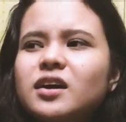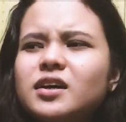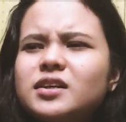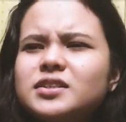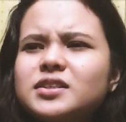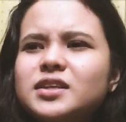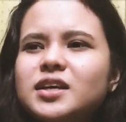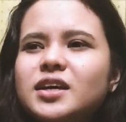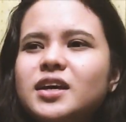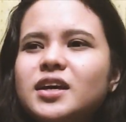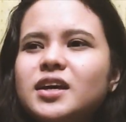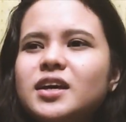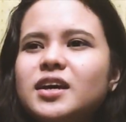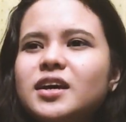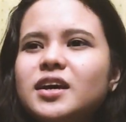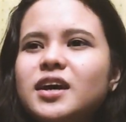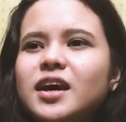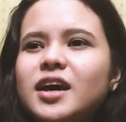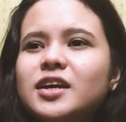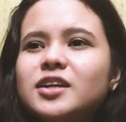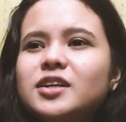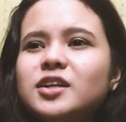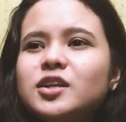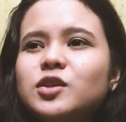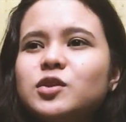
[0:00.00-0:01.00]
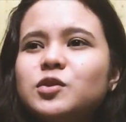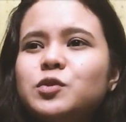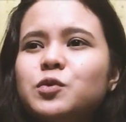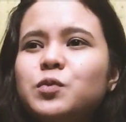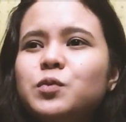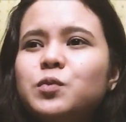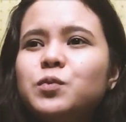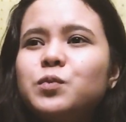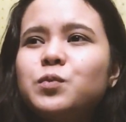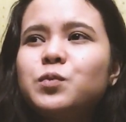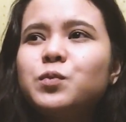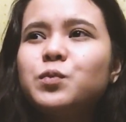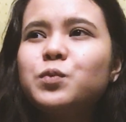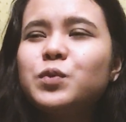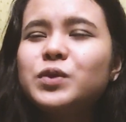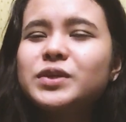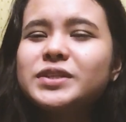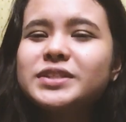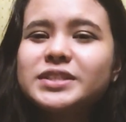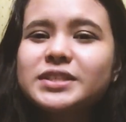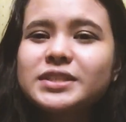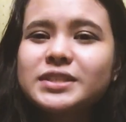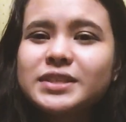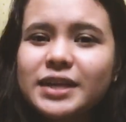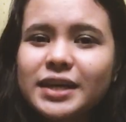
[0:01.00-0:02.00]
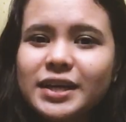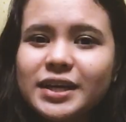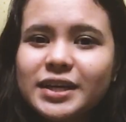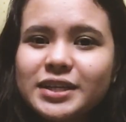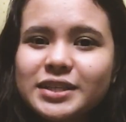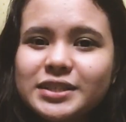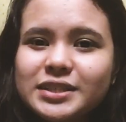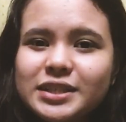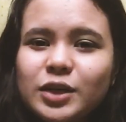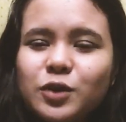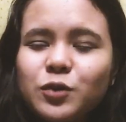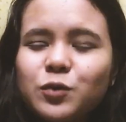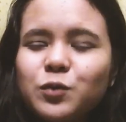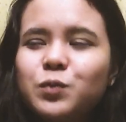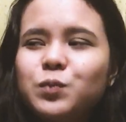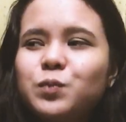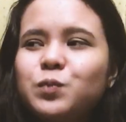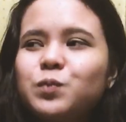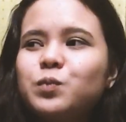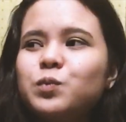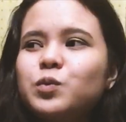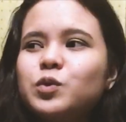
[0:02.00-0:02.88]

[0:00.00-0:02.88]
kasi I didn't know what's next, like